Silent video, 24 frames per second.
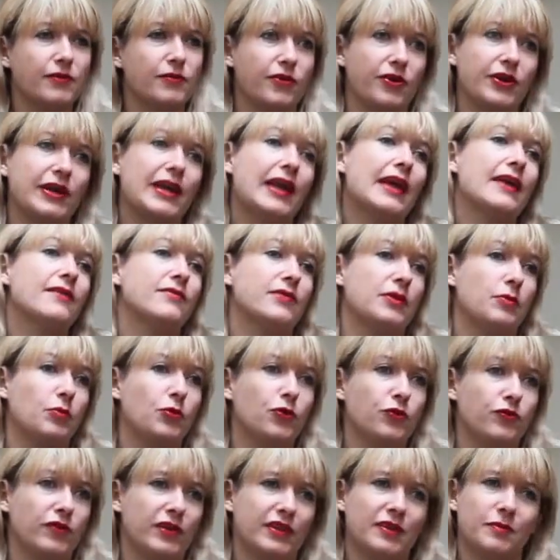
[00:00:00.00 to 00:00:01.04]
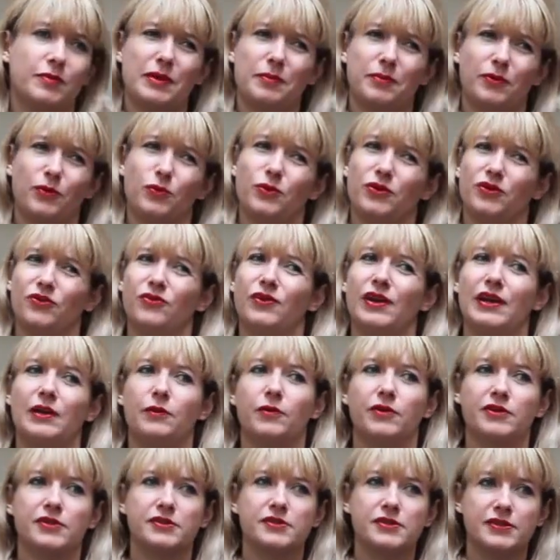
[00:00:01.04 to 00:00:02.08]
a very heavy movie that people wouldn't really
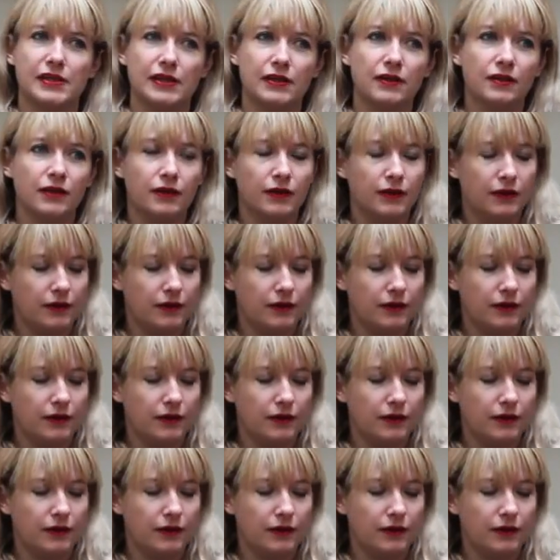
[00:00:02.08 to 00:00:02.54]
want to see.